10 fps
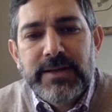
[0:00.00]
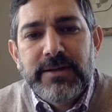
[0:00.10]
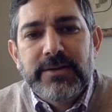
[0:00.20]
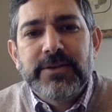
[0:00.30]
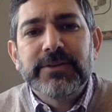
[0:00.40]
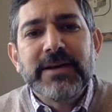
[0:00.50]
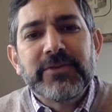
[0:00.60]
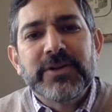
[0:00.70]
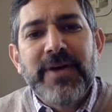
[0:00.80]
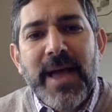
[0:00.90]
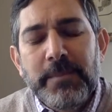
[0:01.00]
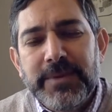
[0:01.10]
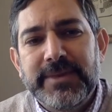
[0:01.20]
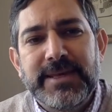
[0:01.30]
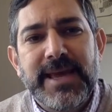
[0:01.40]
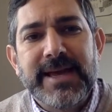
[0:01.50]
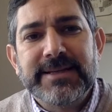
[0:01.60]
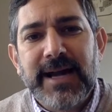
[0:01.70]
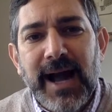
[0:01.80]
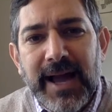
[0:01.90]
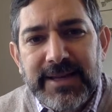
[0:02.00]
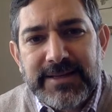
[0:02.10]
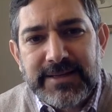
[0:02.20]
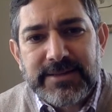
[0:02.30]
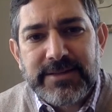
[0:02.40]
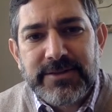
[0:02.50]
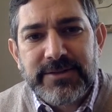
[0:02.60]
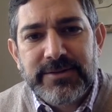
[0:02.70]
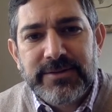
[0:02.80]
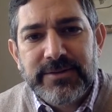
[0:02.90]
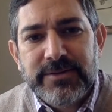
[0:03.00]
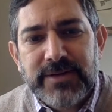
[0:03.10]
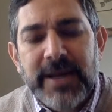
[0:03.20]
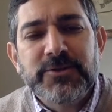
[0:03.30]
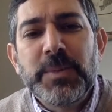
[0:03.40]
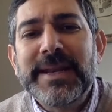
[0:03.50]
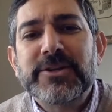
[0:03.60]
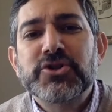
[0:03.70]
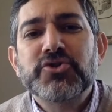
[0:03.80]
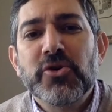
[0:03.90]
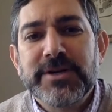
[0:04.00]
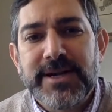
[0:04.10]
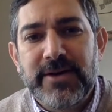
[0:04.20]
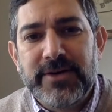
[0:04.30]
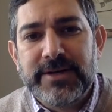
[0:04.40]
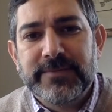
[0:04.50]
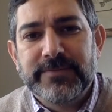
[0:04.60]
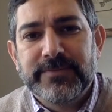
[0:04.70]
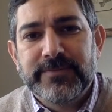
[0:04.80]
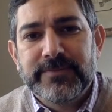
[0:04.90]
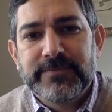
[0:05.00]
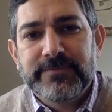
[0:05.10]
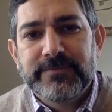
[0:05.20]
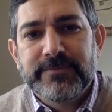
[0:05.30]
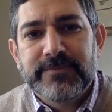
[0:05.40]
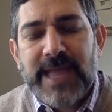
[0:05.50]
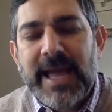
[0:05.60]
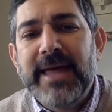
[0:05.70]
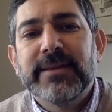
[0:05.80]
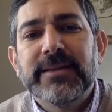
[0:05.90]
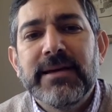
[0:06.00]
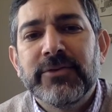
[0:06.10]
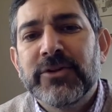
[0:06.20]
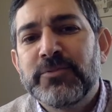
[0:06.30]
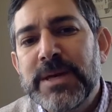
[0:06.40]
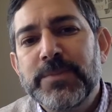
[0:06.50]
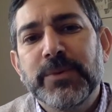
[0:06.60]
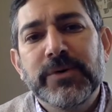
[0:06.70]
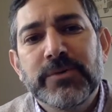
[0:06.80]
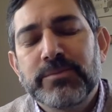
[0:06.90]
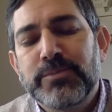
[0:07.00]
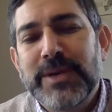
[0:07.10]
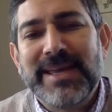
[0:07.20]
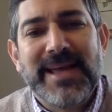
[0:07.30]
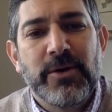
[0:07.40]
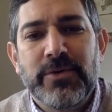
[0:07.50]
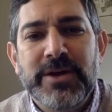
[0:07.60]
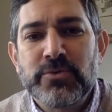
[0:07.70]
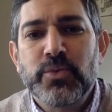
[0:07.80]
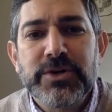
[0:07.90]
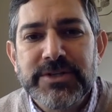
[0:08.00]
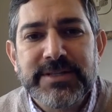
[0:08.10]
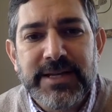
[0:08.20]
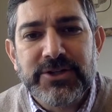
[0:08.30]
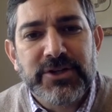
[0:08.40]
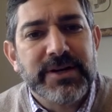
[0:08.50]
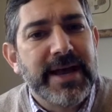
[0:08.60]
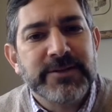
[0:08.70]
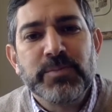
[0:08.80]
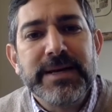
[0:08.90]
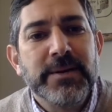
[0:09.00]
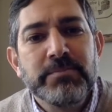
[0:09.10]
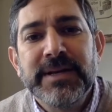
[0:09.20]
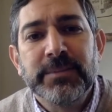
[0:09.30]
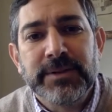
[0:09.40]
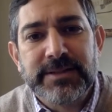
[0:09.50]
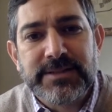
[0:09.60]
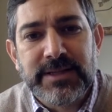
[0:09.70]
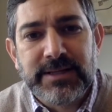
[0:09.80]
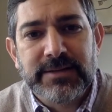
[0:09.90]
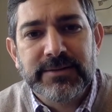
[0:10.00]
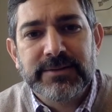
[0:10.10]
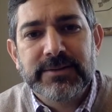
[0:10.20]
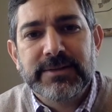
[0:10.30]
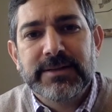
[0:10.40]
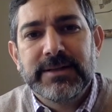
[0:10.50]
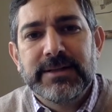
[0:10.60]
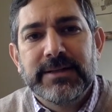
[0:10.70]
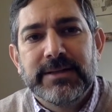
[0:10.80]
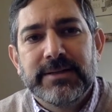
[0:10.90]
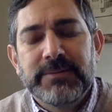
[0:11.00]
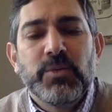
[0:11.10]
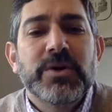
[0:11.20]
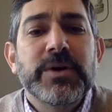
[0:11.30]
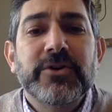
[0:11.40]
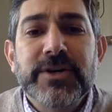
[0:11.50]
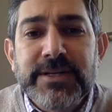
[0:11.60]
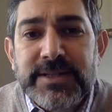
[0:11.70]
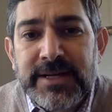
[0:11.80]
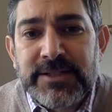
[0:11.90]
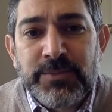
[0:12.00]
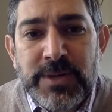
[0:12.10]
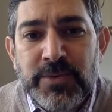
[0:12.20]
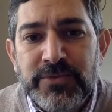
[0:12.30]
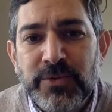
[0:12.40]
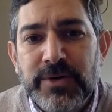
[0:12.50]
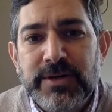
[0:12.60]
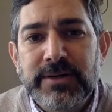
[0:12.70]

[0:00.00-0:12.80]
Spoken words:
the level of empathy and kindness has been extraordinary. And the level of people bringing out their worst nature has been minimalistic. I mean, what are we criticizing people for?